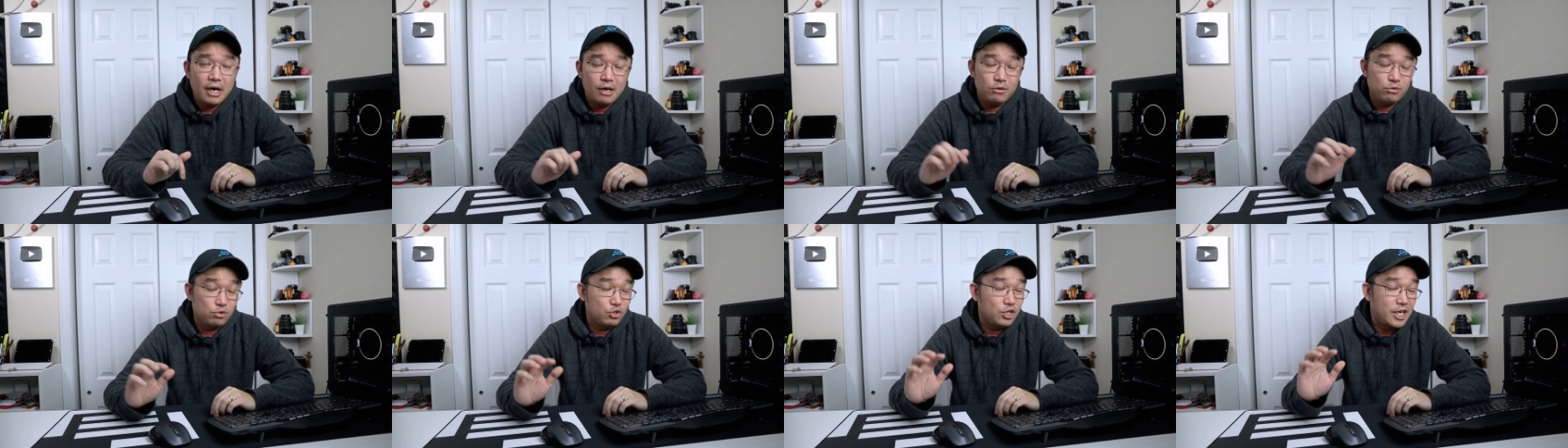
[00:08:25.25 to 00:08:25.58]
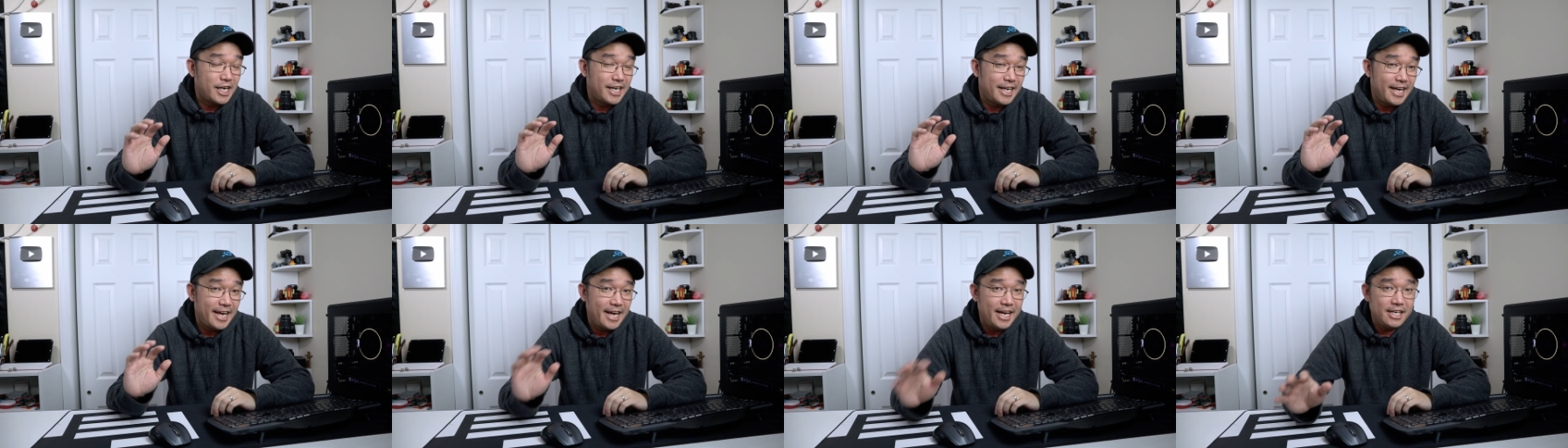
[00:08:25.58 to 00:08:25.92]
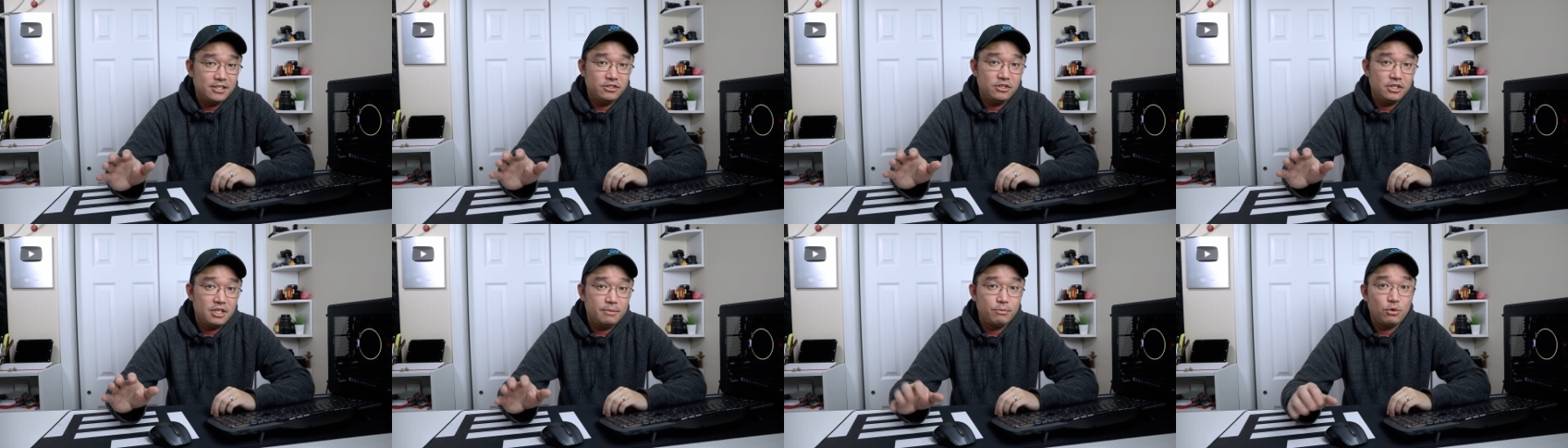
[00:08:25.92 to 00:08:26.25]
I will try to
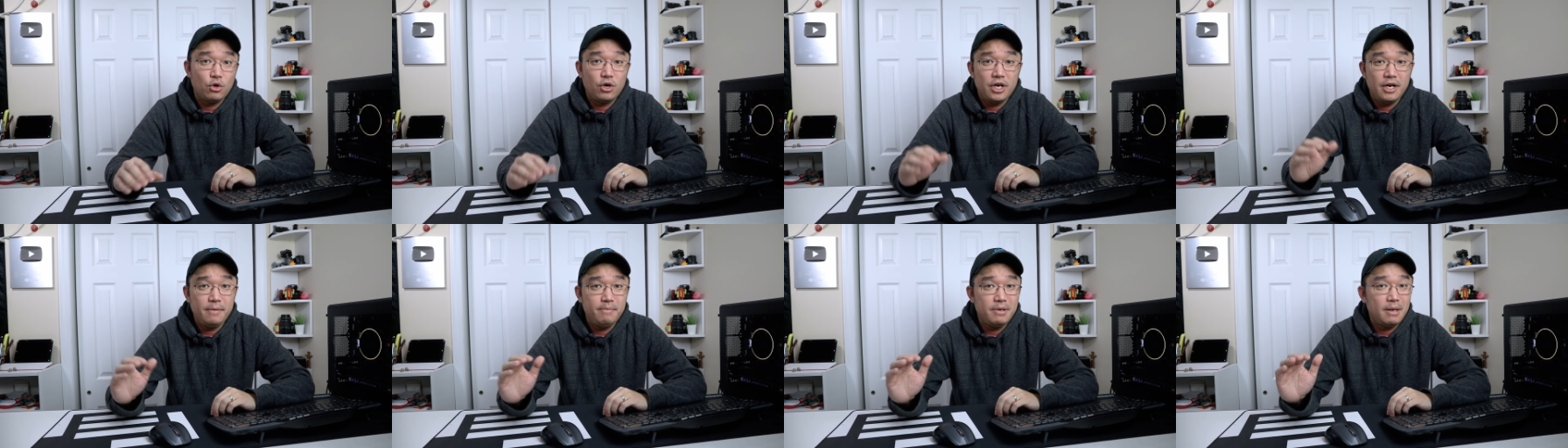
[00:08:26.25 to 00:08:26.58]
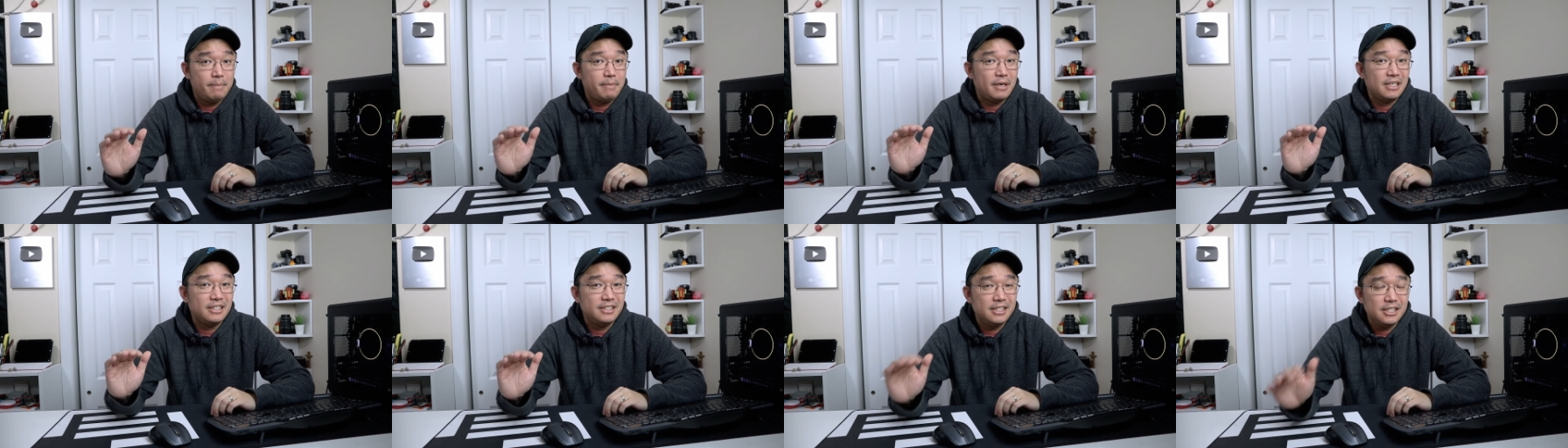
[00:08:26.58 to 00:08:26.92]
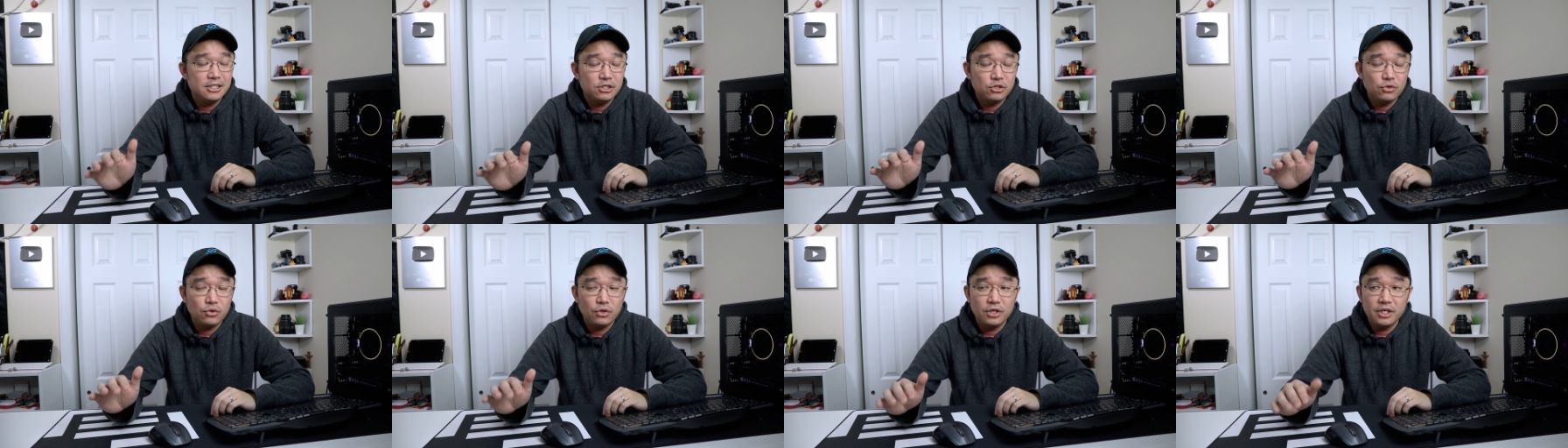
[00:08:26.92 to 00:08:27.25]
answer them or hit me up on
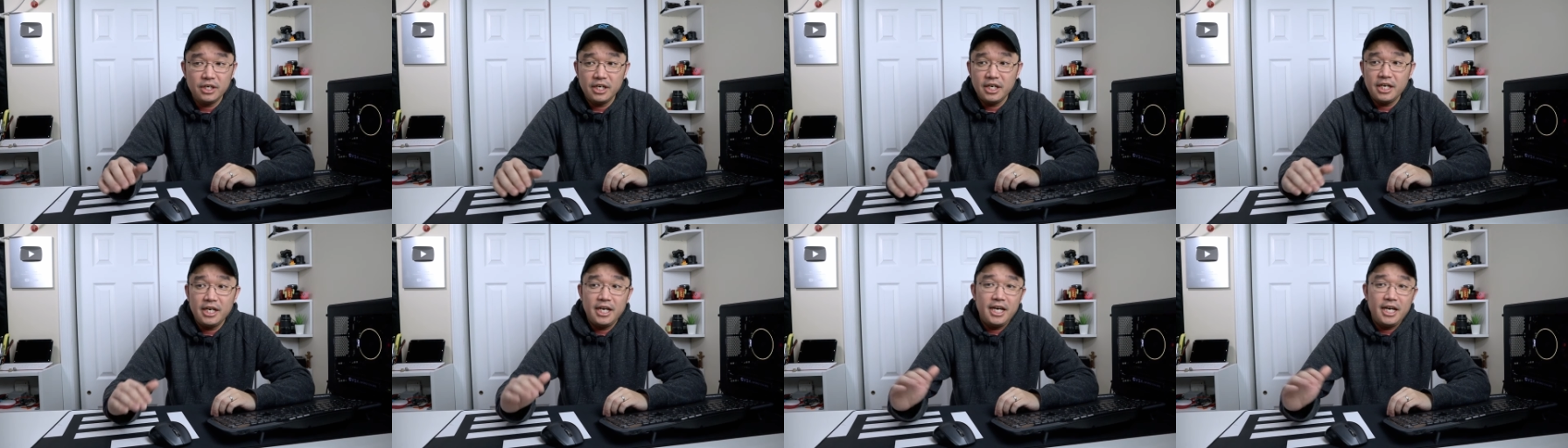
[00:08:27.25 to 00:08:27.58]
Discord.